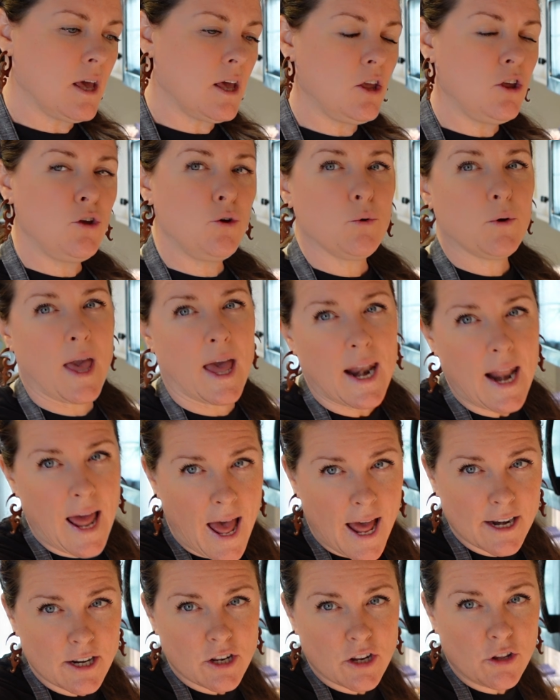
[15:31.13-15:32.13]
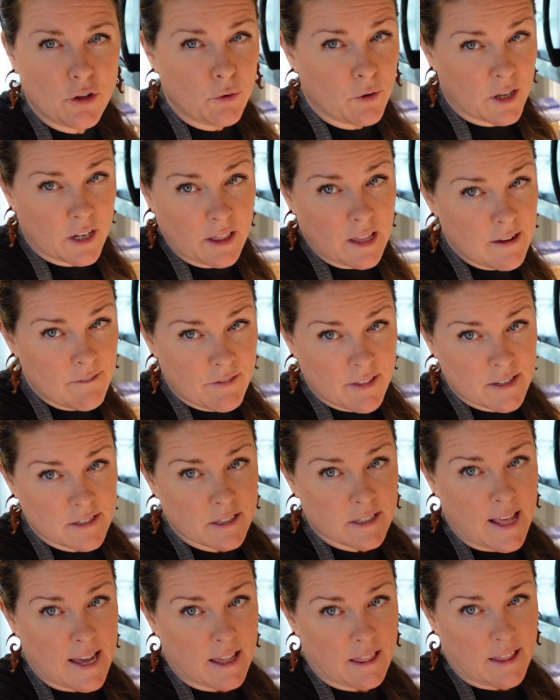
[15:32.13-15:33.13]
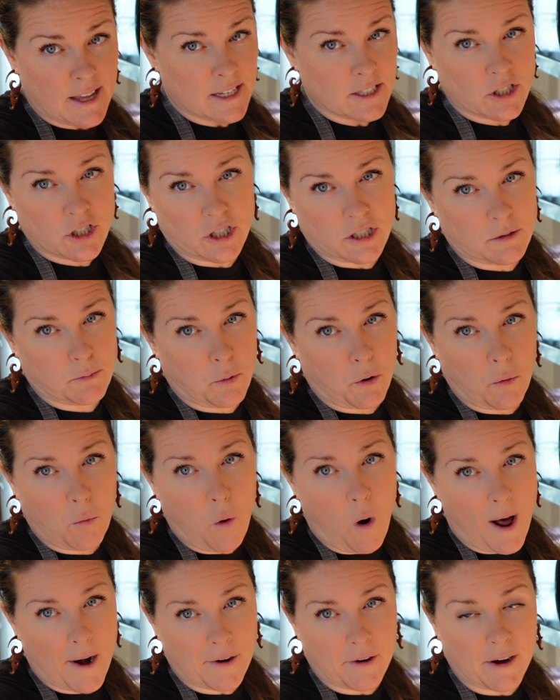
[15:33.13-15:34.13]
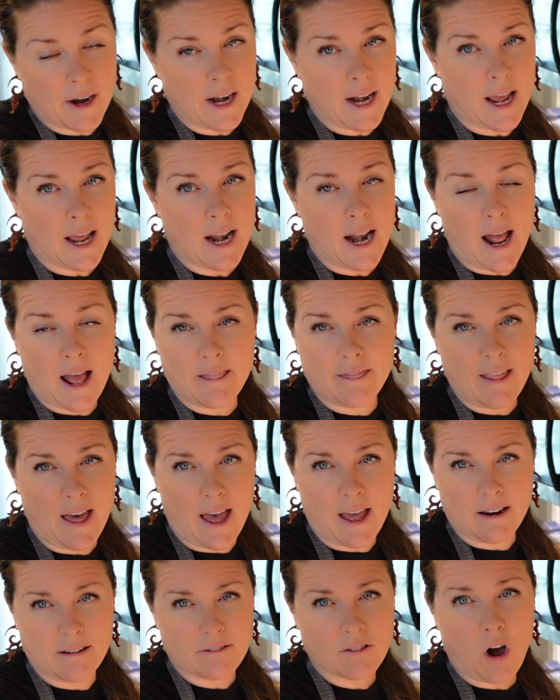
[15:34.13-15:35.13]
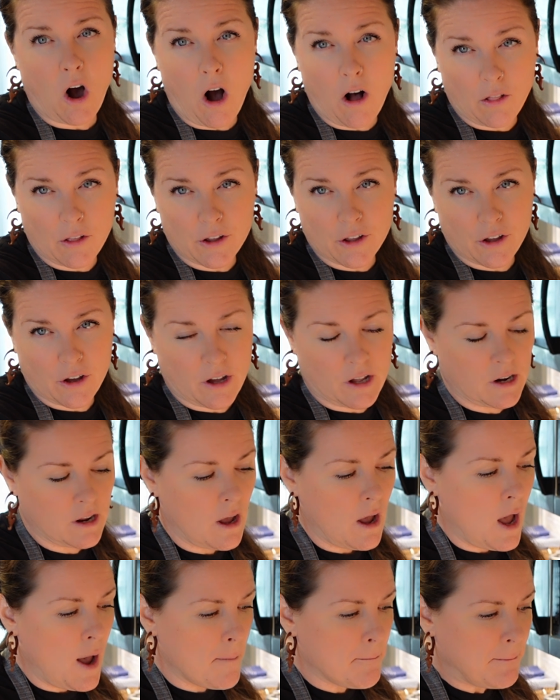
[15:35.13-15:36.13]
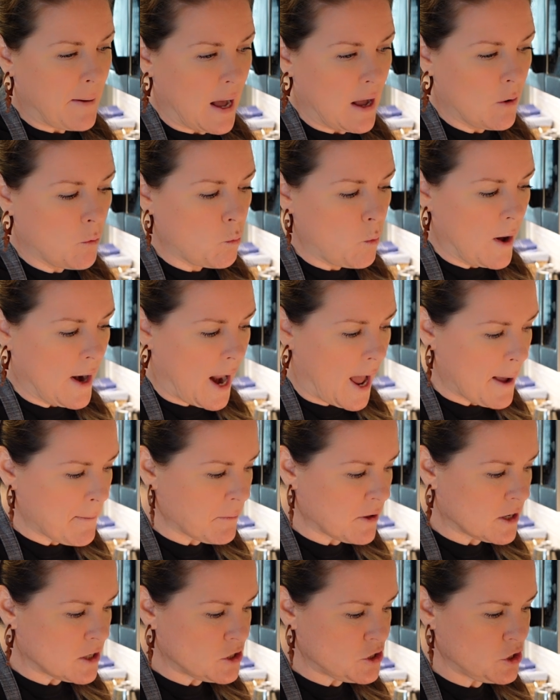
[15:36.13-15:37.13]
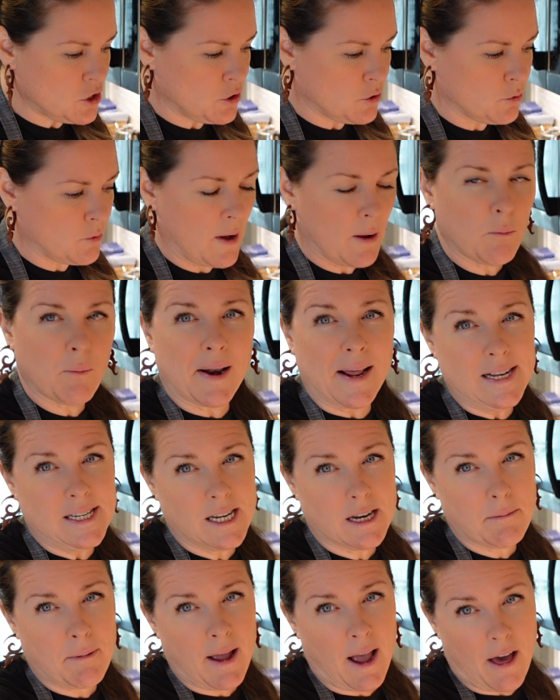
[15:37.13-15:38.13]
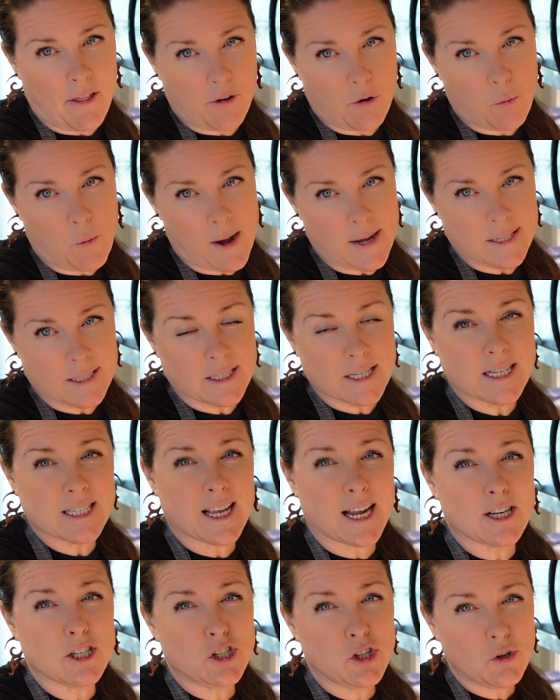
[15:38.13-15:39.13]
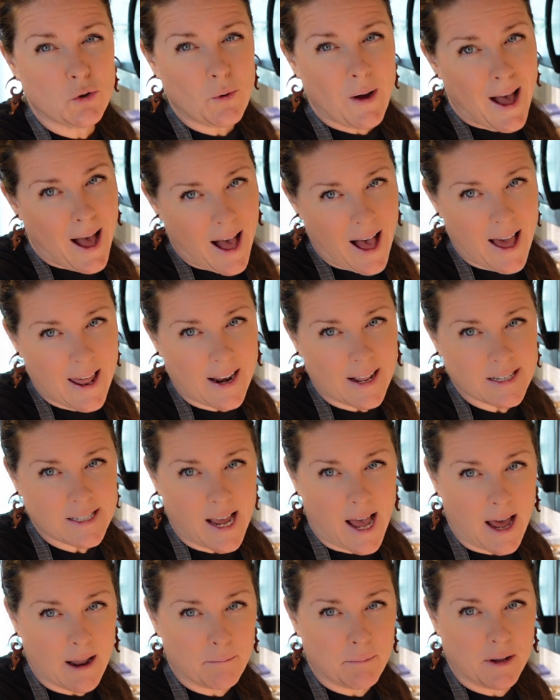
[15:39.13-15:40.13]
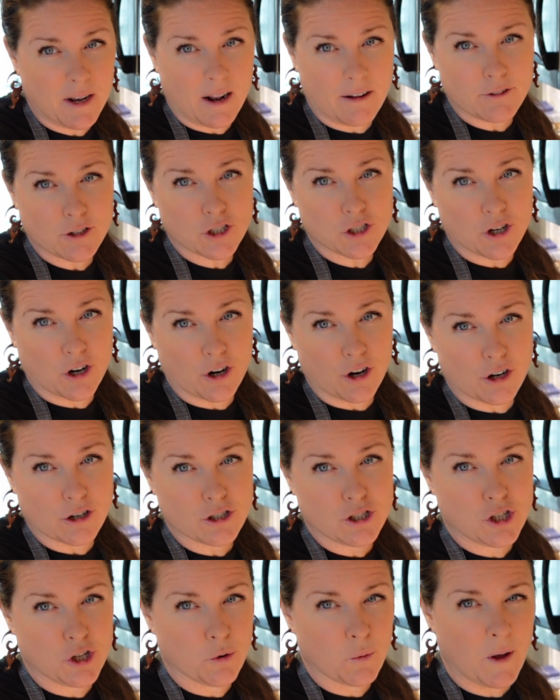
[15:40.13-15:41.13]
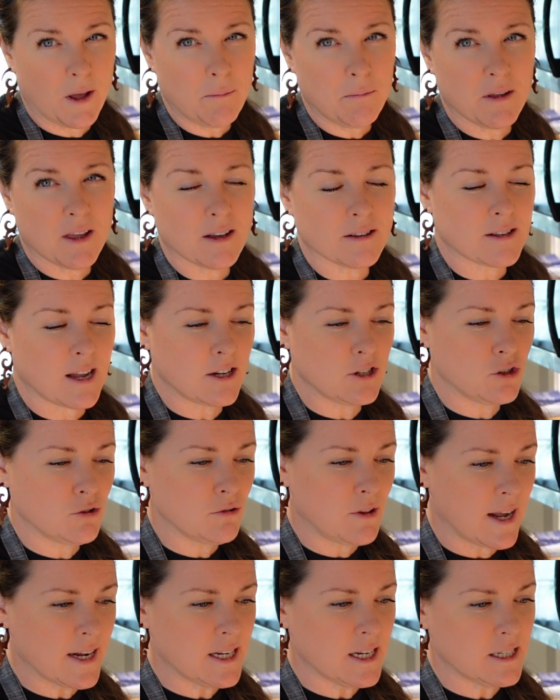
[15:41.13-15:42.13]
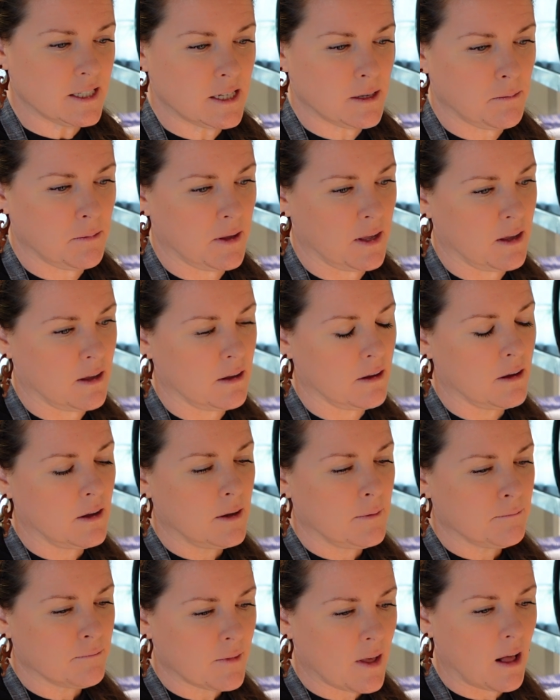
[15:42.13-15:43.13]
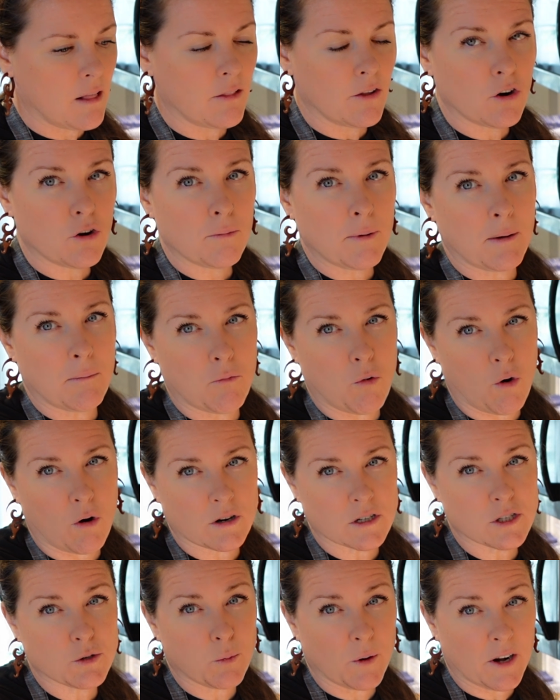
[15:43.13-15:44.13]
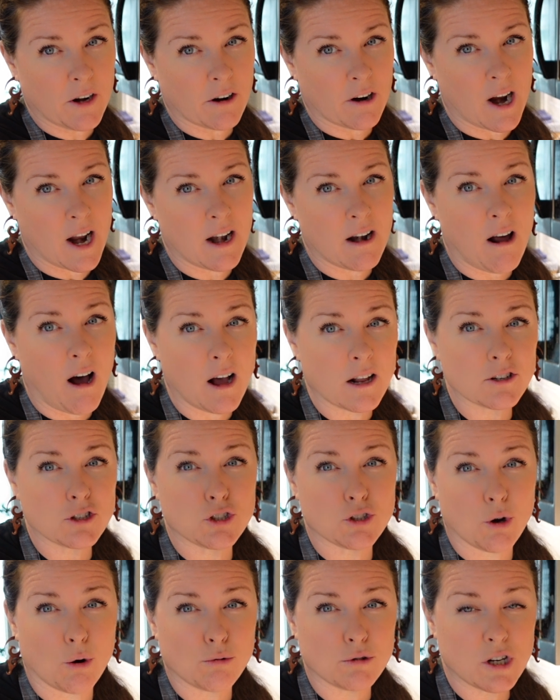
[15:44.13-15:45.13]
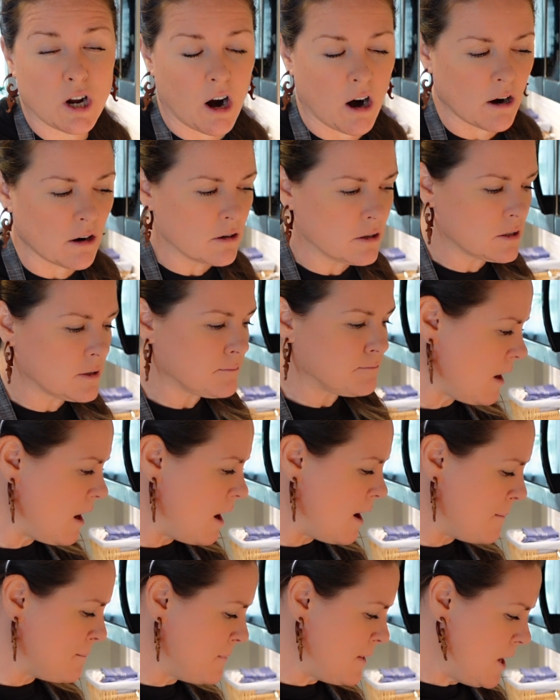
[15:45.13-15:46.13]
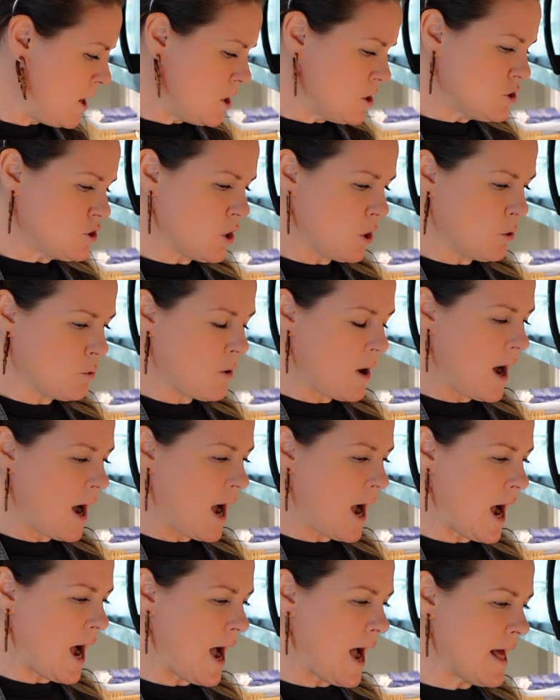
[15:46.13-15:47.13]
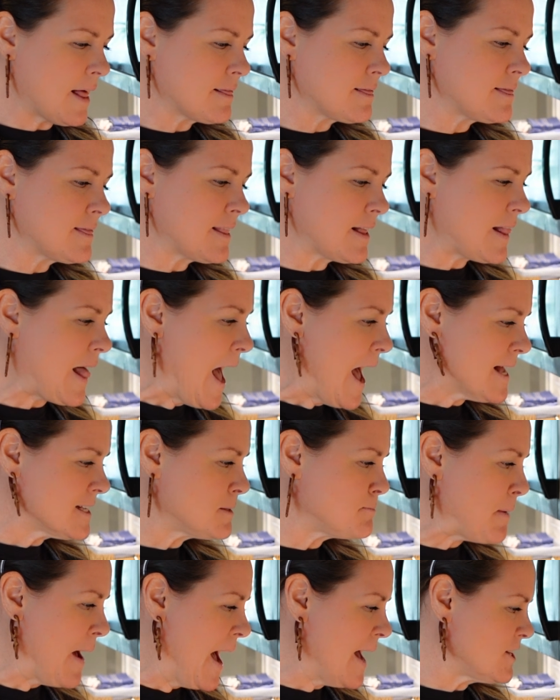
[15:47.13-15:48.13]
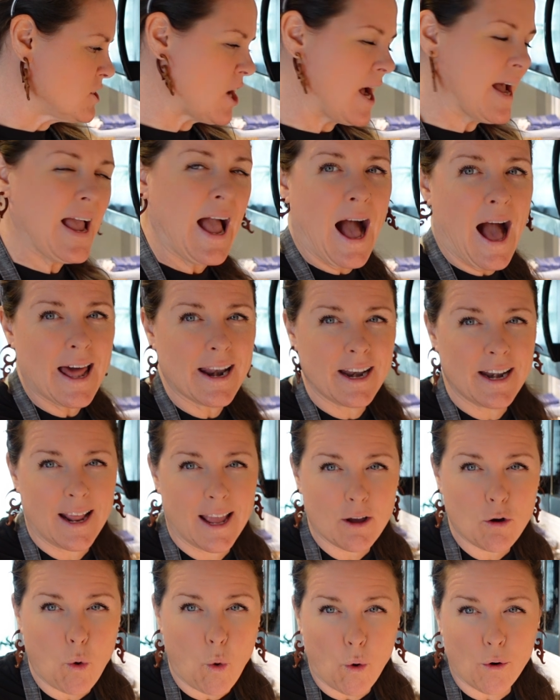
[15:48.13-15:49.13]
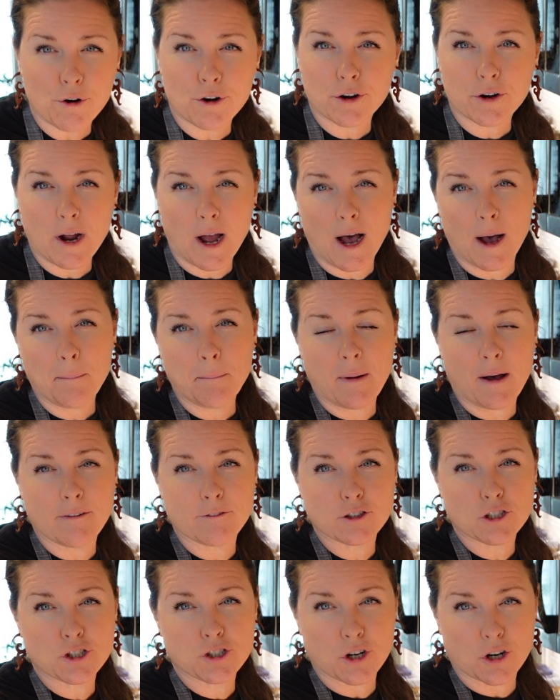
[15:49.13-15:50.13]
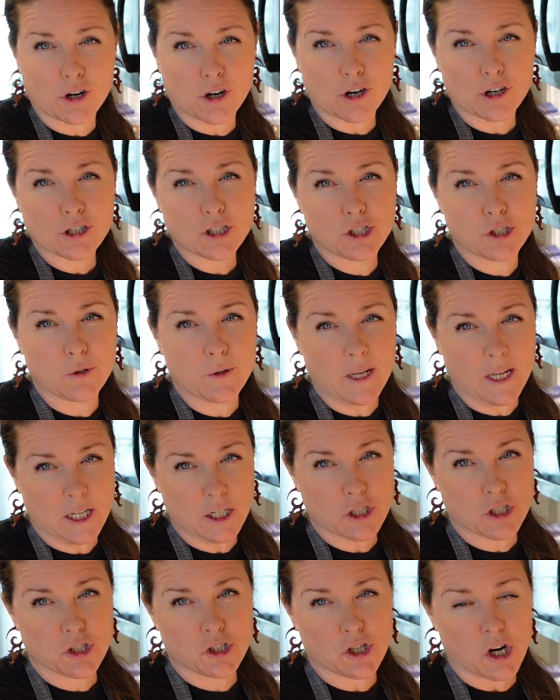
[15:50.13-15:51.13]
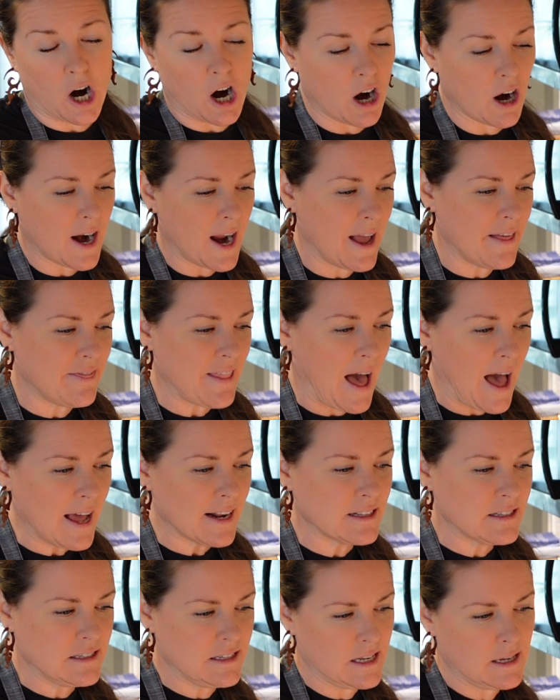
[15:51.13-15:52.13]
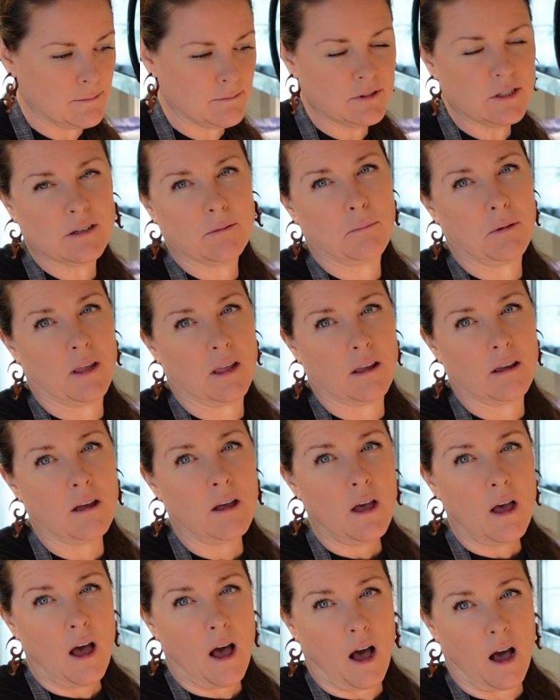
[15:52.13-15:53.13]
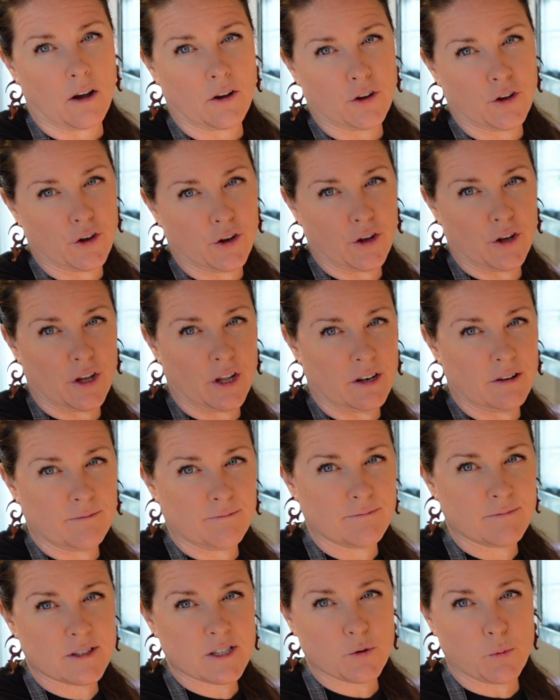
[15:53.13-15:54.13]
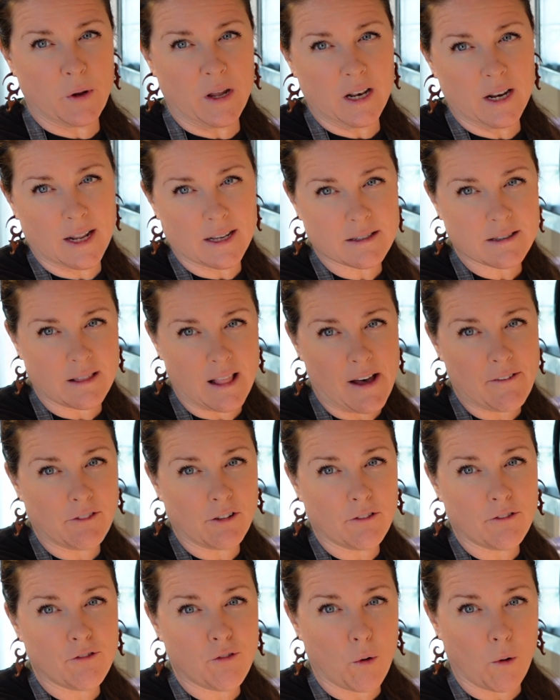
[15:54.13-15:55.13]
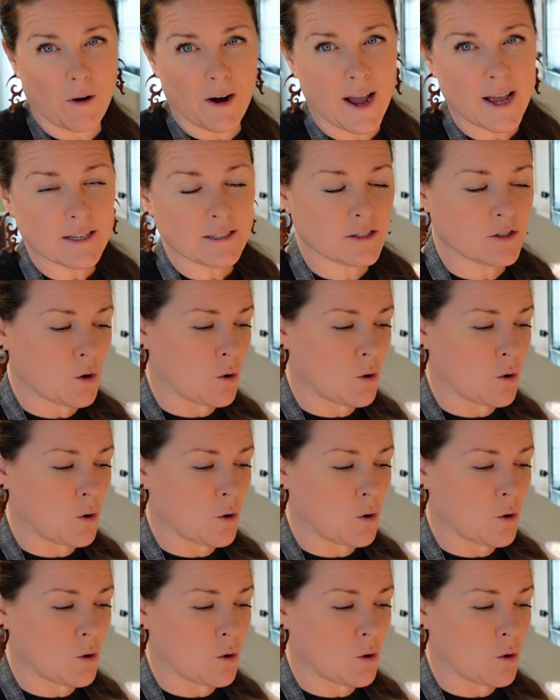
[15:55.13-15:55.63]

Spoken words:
You can leave this like this, just put water in it and then call it good. But what I'm gonna do, and what I did in my other ones, is I do add a tad bit of sugar to it because I do like it to be a little bit more sweeter and not so tart. So last batch I added a 1/4 cup of sugar to each jar, and that seemed to be a good sweetness level for us.